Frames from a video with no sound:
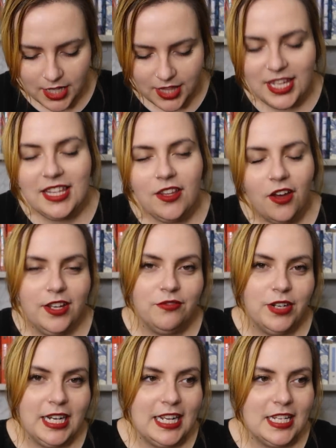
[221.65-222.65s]
The thing that I
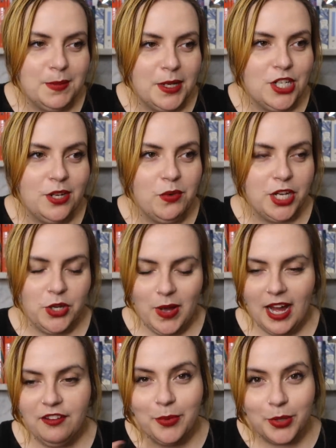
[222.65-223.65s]
really, especially when you
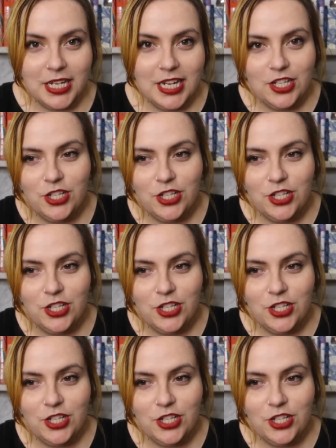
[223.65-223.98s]
have body